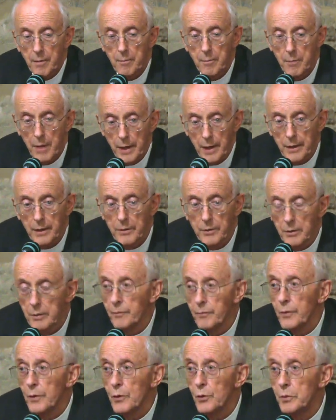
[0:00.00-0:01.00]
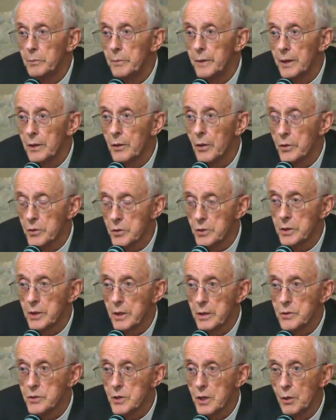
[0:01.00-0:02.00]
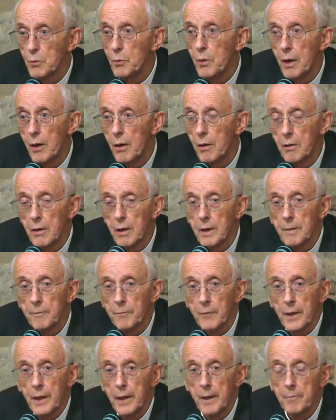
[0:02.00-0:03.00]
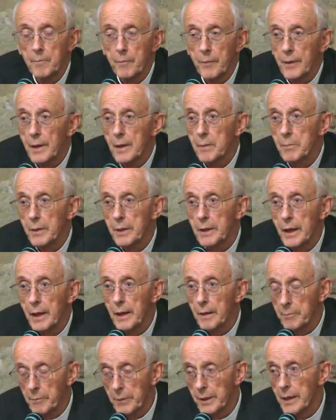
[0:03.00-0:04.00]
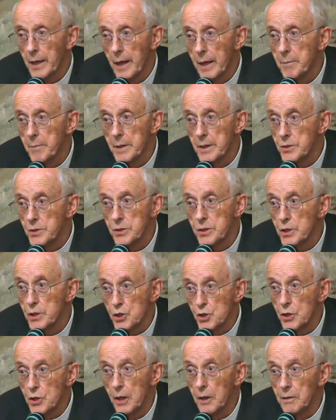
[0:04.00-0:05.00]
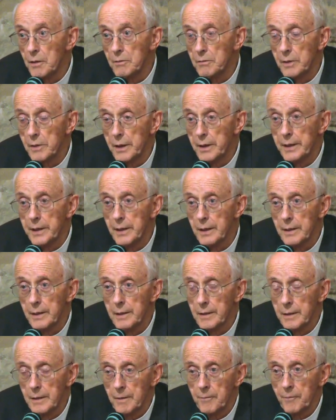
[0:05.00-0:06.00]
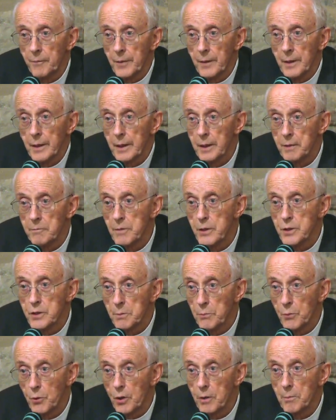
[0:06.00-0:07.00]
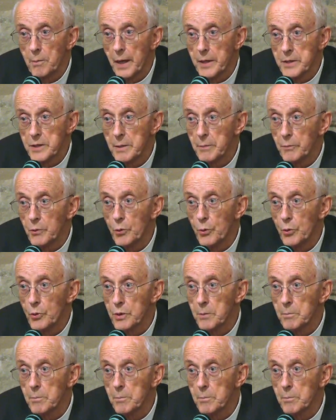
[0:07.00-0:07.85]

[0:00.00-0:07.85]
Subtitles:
monk, whom he got to know so well, became his teacher, really. He wrote a book about him called A